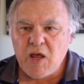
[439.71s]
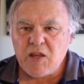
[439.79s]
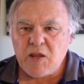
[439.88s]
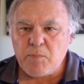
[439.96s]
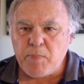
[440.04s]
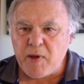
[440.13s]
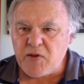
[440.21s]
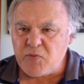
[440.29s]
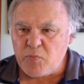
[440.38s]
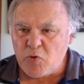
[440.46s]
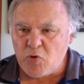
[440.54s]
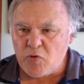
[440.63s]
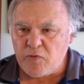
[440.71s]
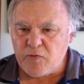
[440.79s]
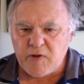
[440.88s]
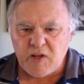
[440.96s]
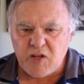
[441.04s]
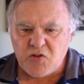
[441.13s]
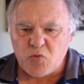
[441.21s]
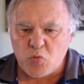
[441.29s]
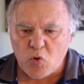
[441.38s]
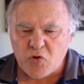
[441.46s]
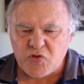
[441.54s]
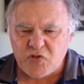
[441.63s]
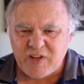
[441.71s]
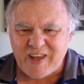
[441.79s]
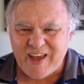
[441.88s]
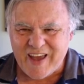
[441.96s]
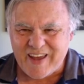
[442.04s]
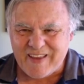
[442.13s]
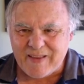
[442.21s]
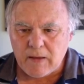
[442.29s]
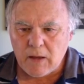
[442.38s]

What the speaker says: The best move is rook c8.